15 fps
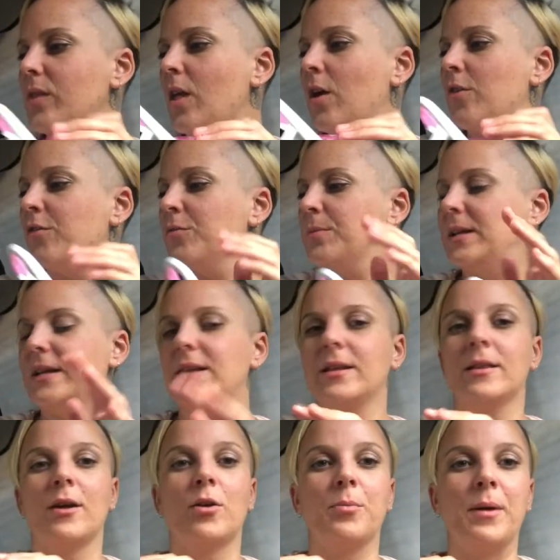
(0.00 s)
Hopefully
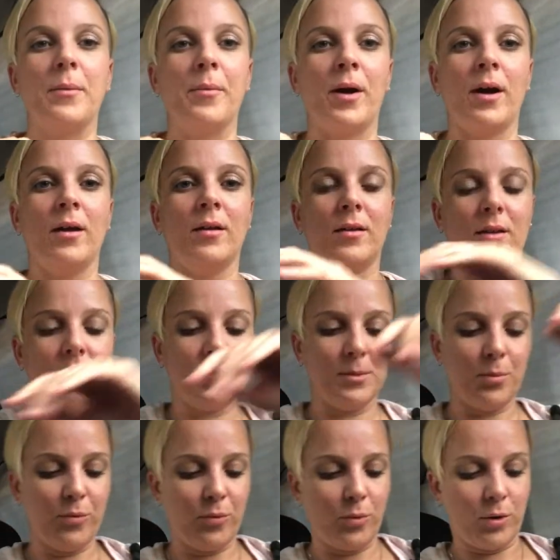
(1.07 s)
that'll be my last sip
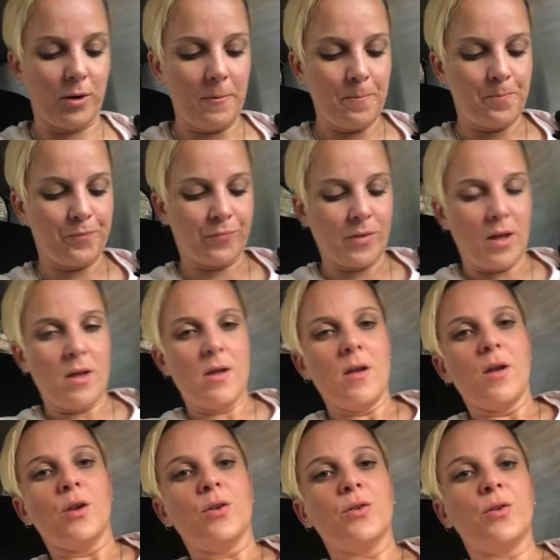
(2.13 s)
of water.
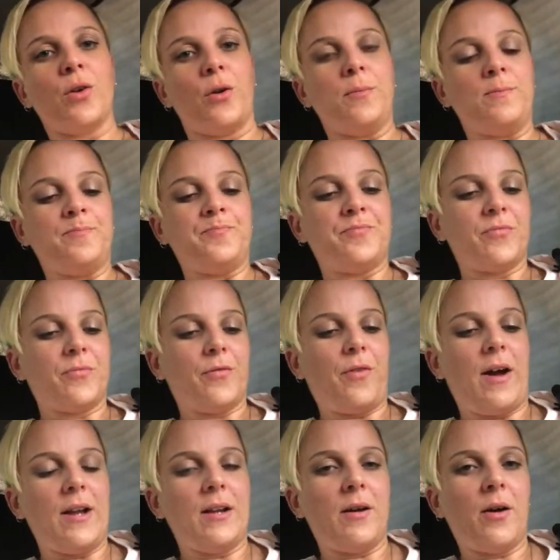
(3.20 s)
So
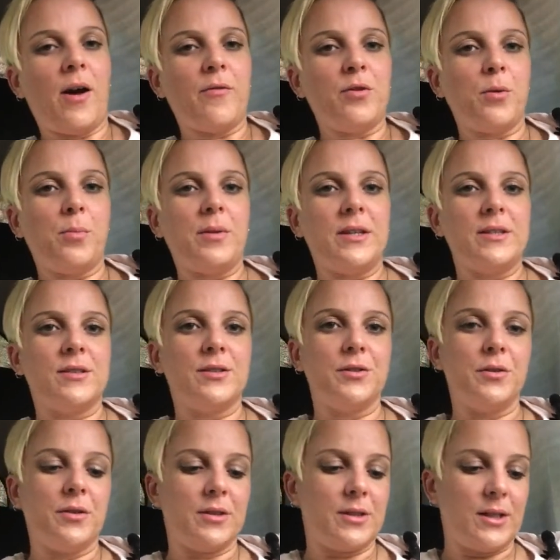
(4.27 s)
find a comfortable place
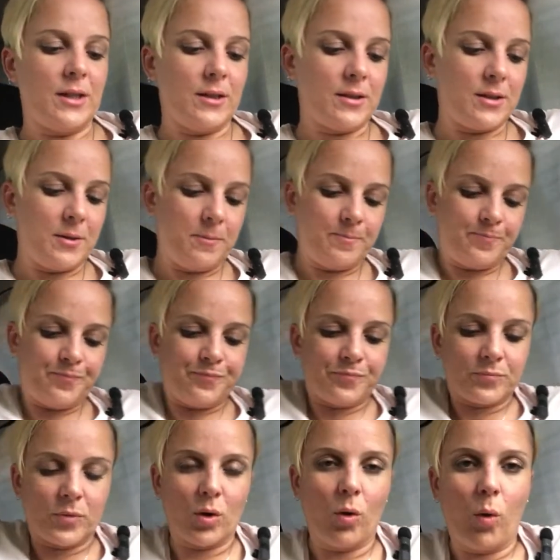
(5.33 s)
to sit
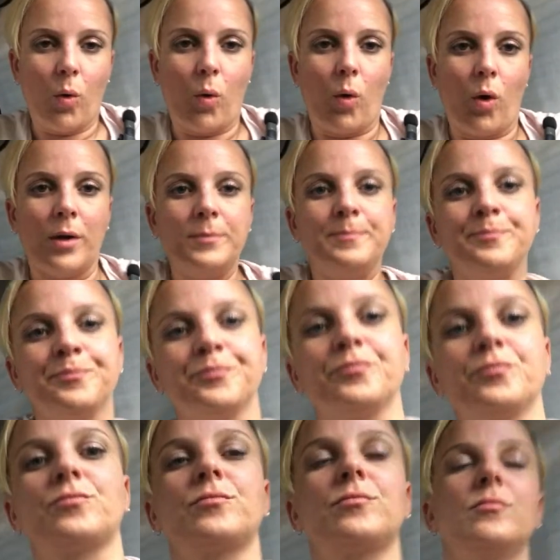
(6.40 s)
or
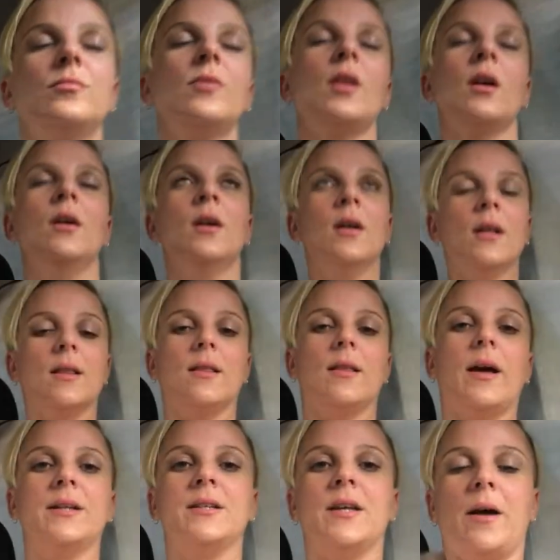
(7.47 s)

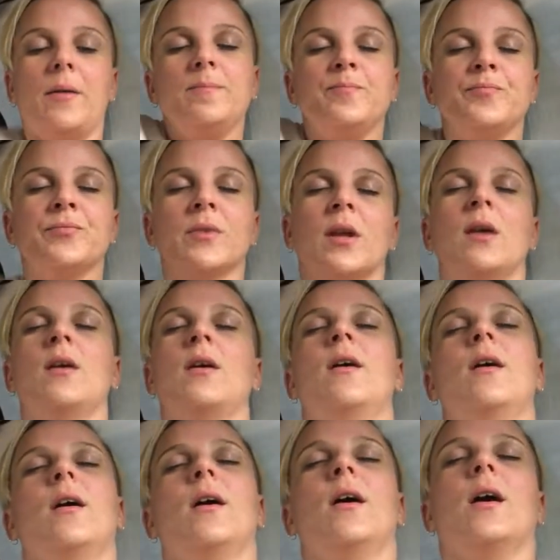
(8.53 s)
lie down
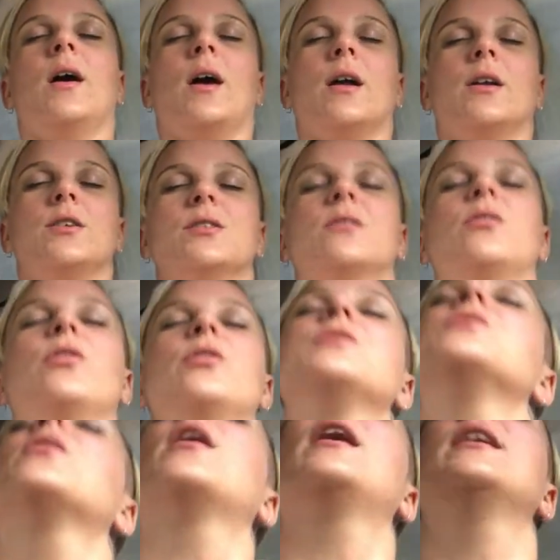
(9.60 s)
and just close
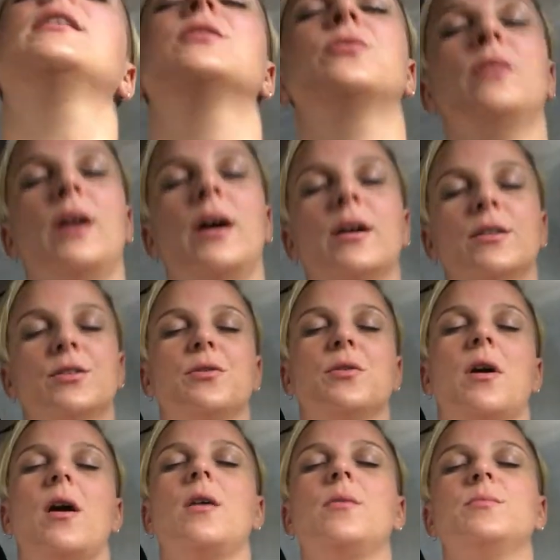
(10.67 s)
your eyes, relax your
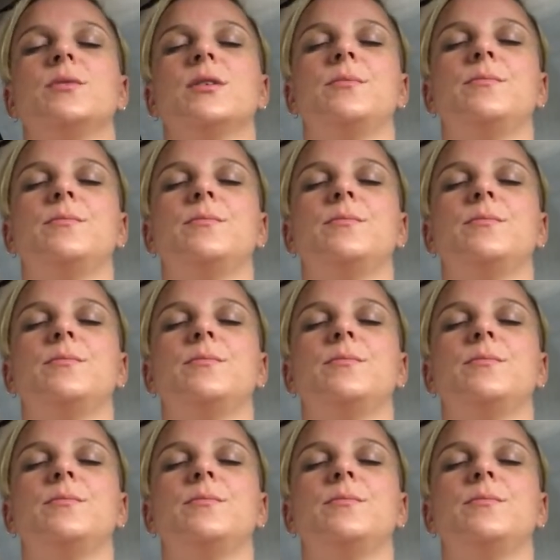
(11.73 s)
arms.